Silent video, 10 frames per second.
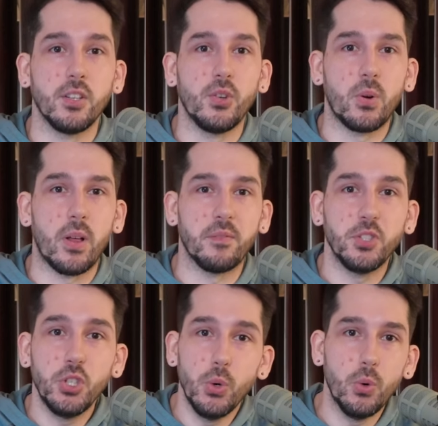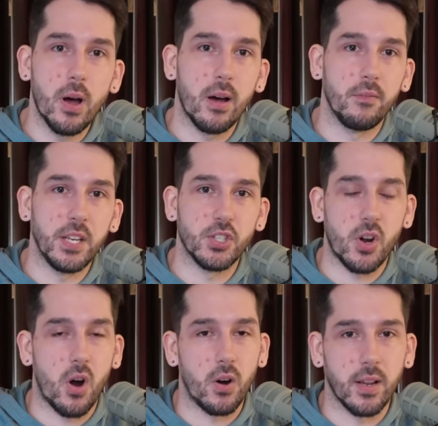you can only have 2 of each
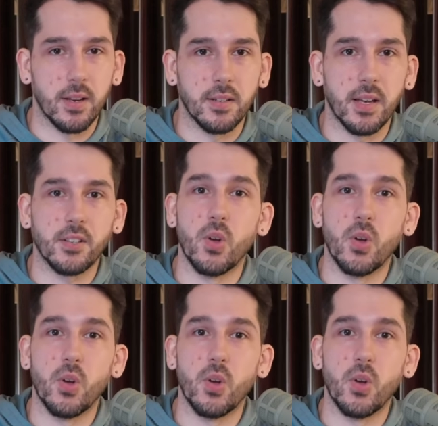card in a deck.